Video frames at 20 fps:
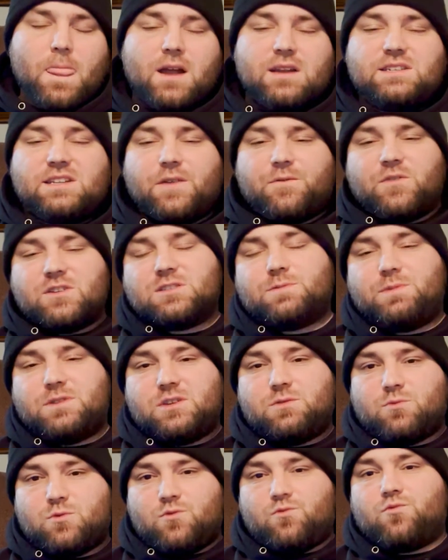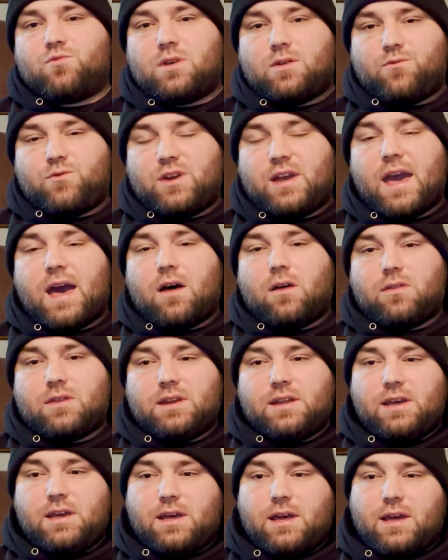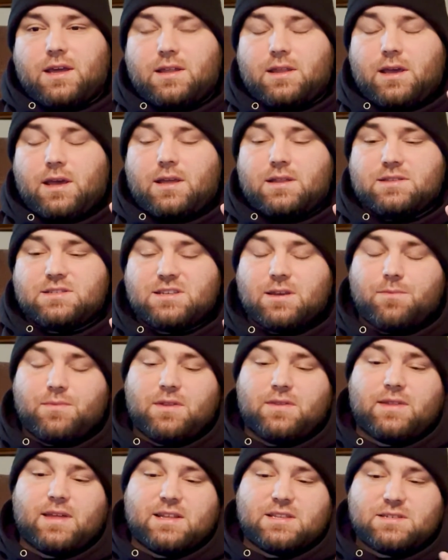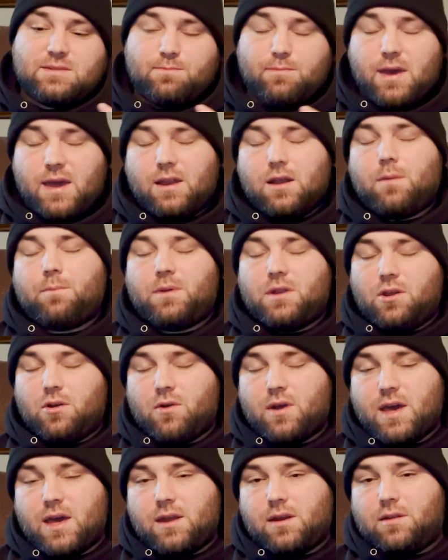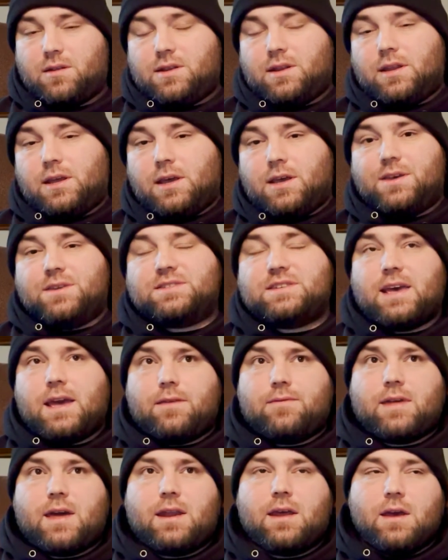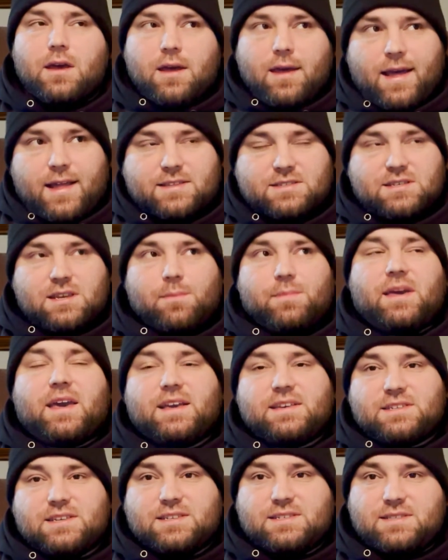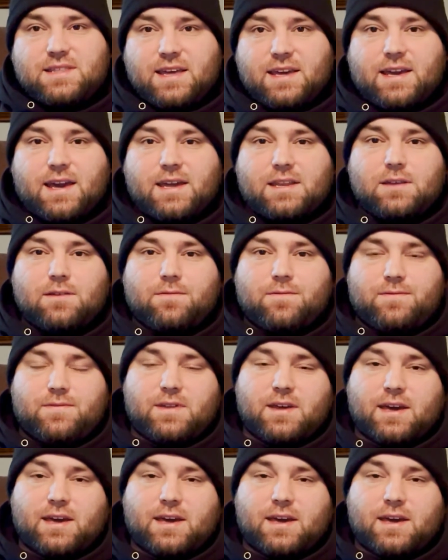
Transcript: difference between reality and something that's made up in your head. And he's saying that in some cases they kind of